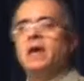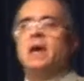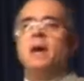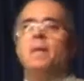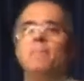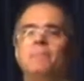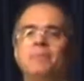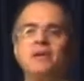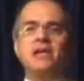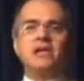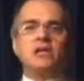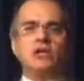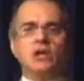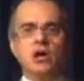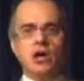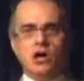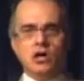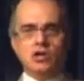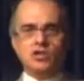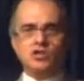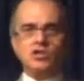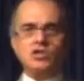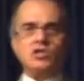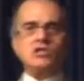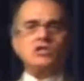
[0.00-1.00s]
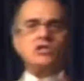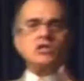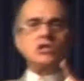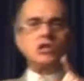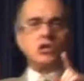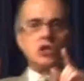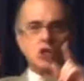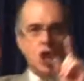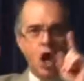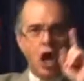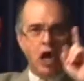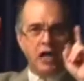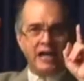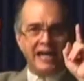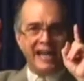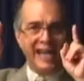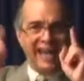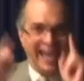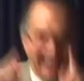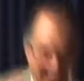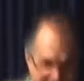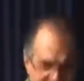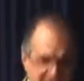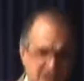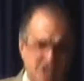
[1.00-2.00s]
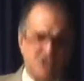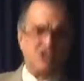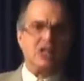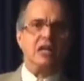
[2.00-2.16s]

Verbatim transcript: Because God is